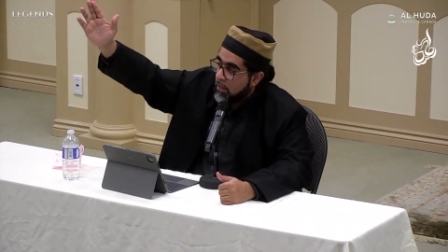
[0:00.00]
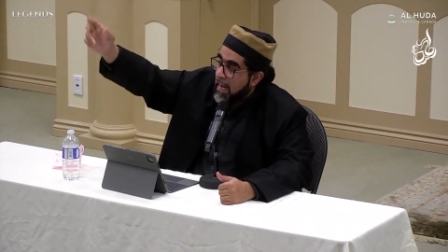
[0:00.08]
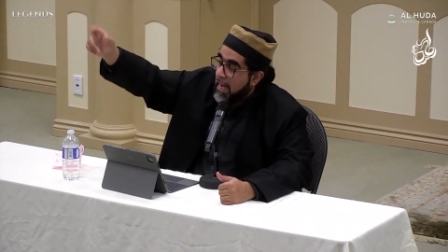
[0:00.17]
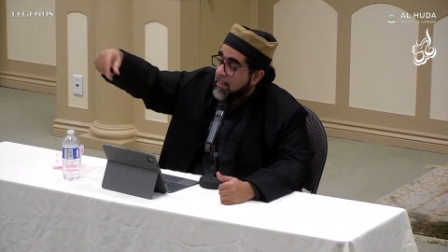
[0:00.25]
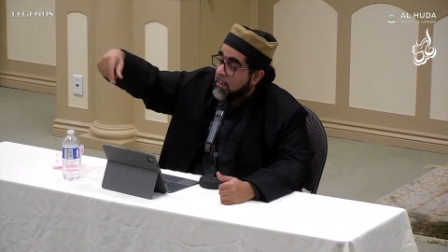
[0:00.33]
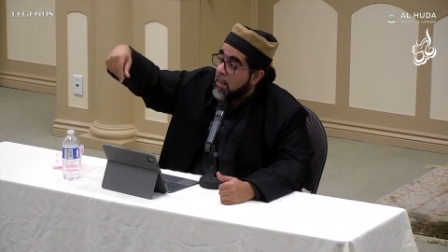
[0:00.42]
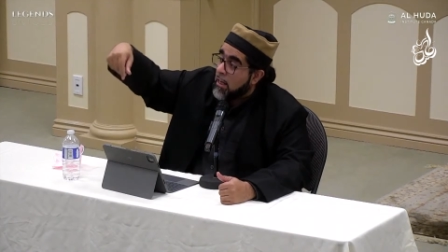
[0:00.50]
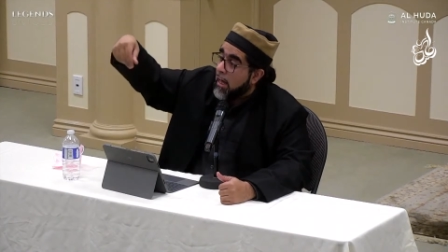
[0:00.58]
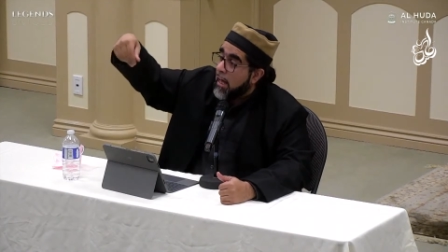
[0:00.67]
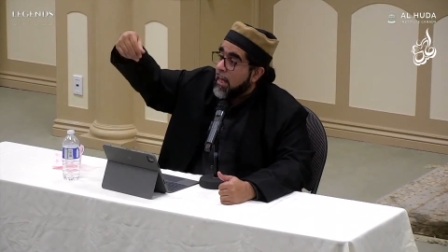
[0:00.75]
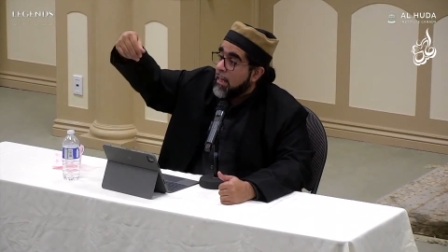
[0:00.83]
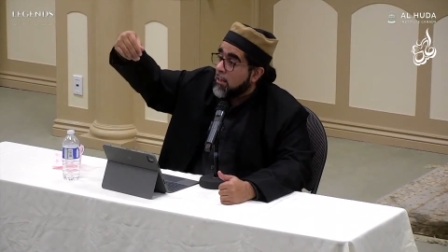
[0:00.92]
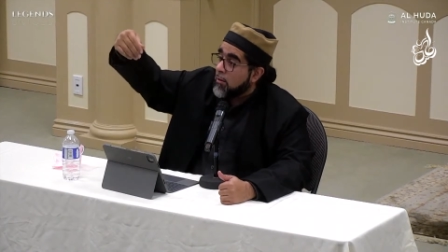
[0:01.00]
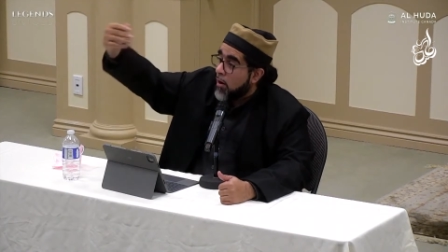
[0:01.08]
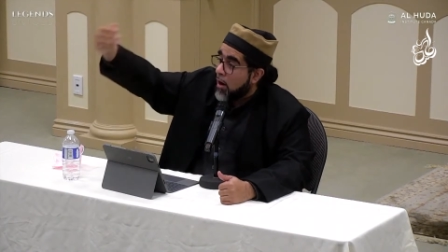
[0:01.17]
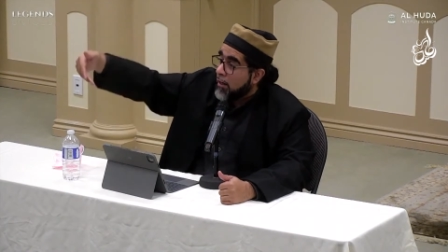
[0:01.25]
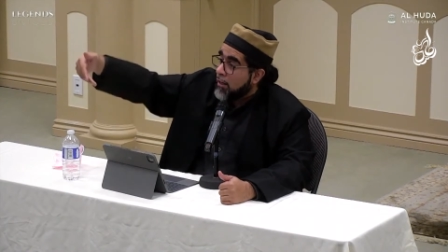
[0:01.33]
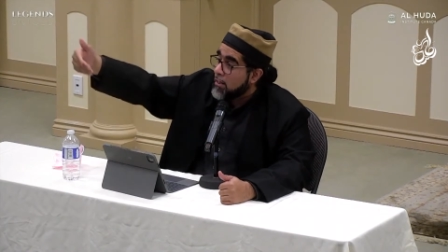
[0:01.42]
And in the
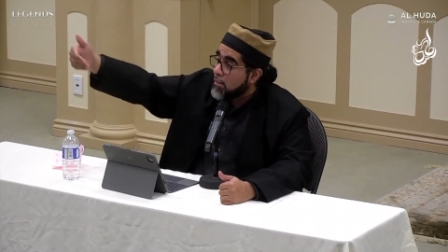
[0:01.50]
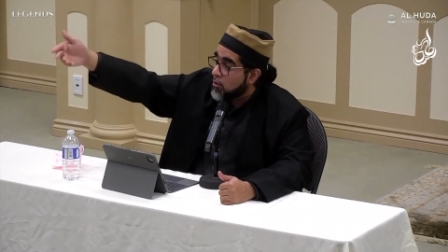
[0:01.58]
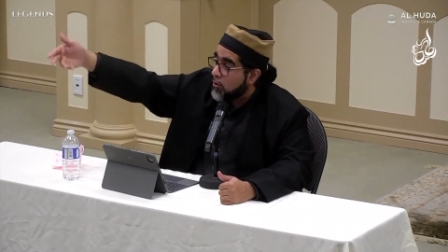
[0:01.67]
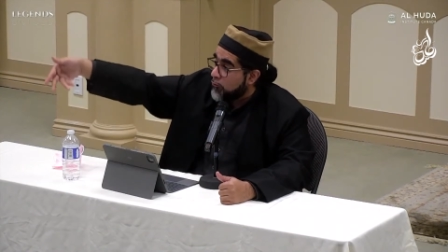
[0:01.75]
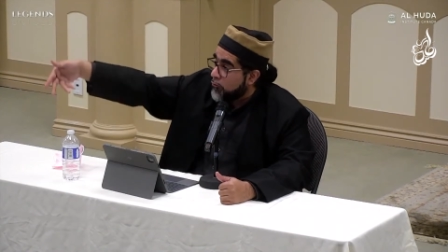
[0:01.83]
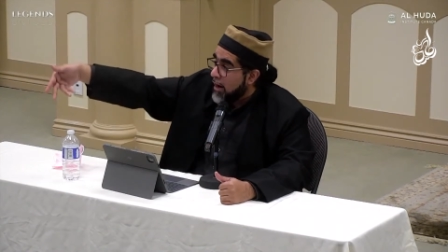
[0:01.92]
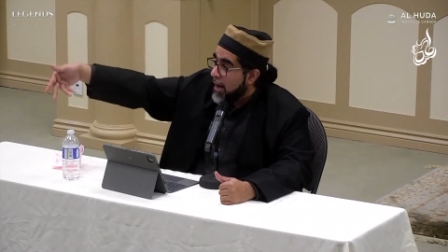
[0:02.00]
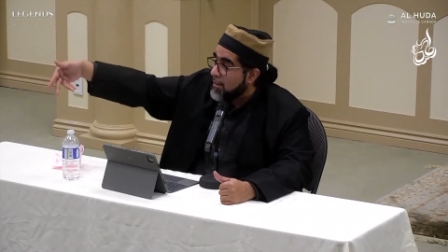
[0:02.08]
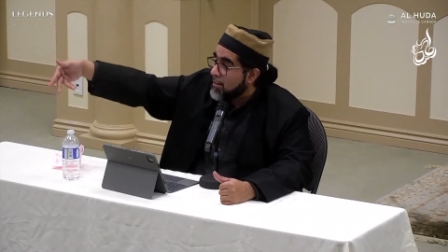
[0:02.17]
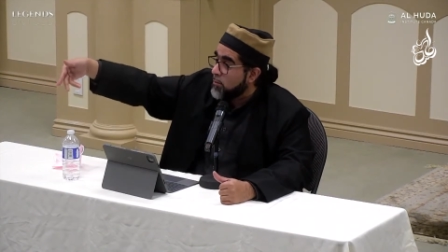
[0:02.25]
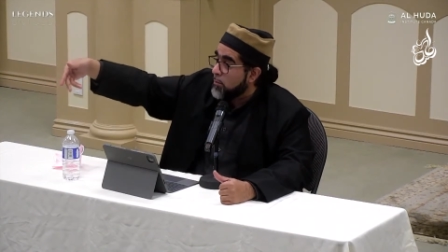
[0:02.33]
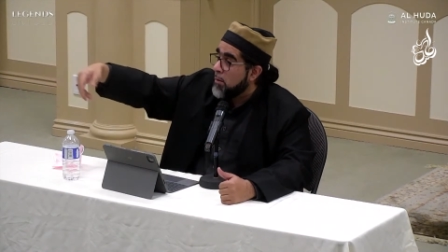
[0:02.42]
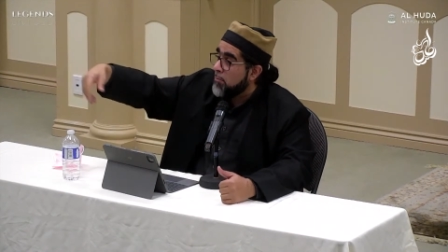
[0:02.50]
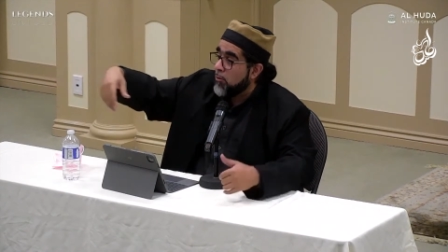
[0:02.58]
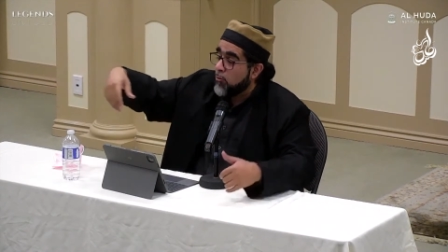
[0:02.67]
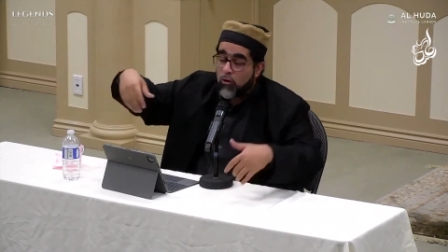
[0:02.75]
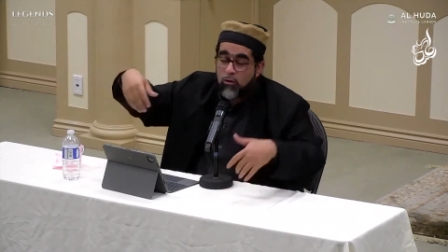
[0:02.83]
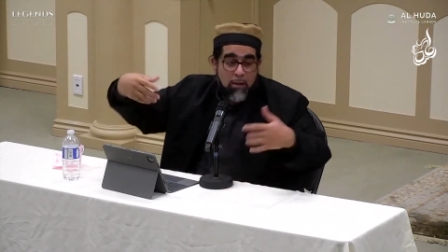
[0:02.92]
markets of France,
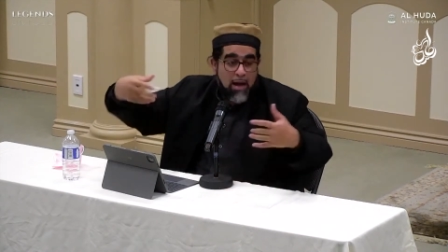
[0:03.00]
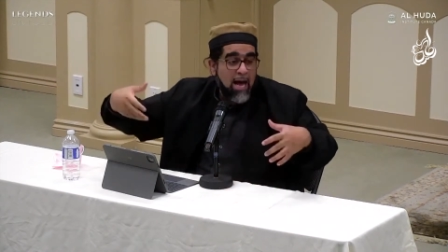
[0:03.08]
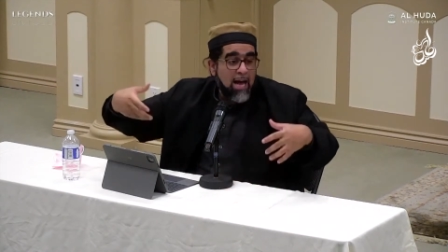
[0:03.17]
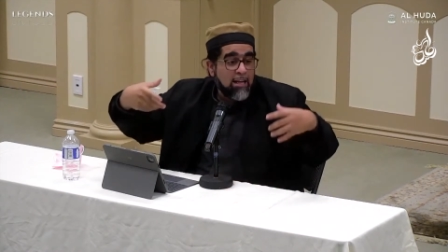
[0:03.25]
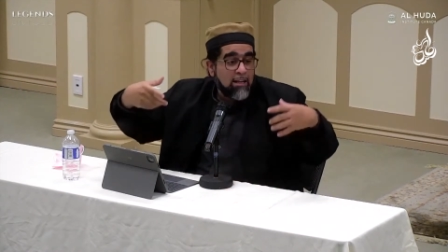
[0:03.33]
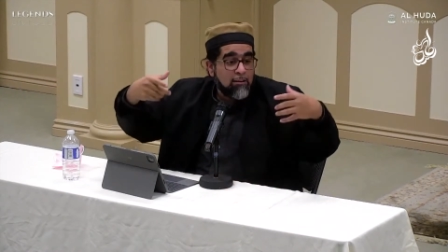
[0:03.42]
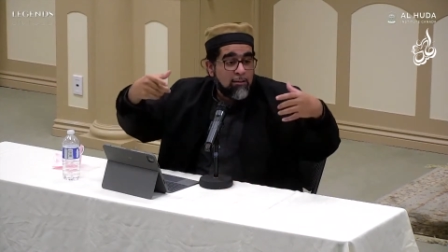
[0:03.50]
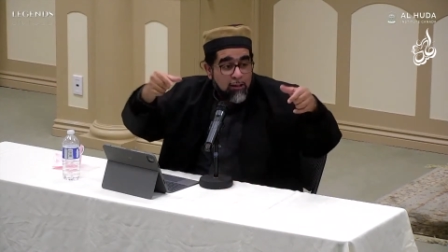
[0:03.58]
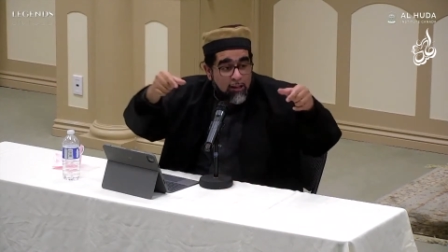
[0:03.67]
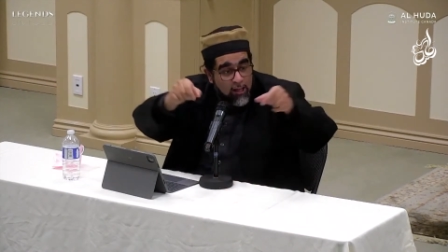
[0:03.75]
people would buy the,